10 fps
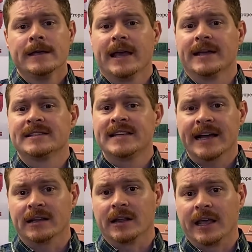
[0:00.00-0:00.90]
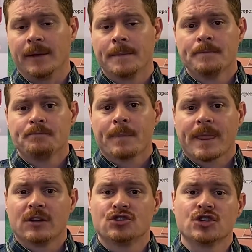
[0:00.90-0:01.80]
And secondly,
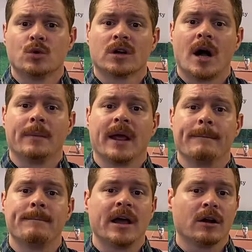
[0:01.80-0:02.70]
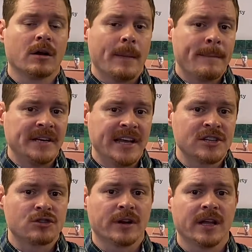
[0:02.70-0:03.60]
just to accommodate better
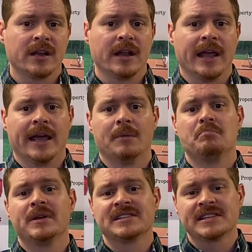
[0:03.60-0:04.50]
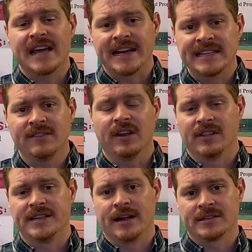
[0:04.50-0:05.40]
pedestrian and business activity in the
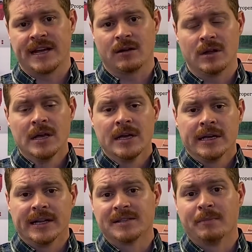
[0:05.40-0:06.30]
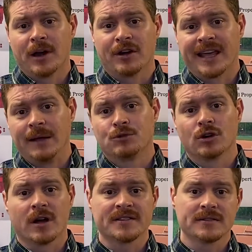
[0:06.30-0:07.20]
downtown, it's better to keep
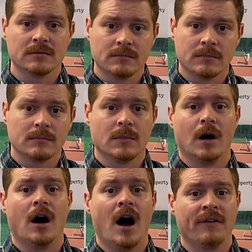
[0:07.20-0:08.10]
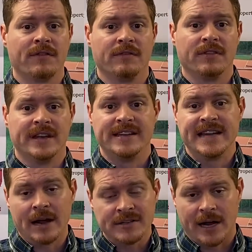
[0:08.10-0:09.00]
trucks off of the
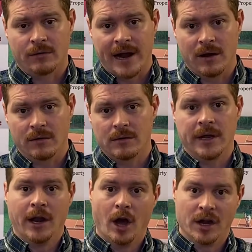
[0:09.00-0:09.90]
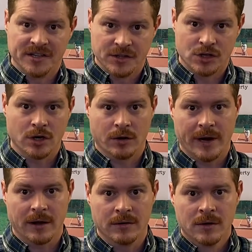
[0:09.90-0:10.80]
downtown route and onto the truck
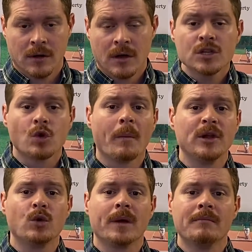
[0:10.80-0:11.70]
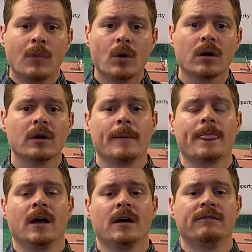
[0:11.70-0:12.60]
route. So we'll be doing more
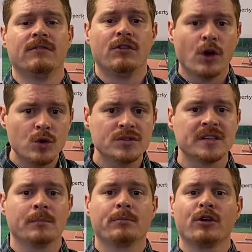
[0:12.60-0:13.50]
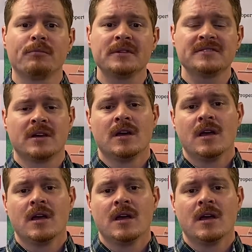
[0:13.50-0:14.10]
of those improvements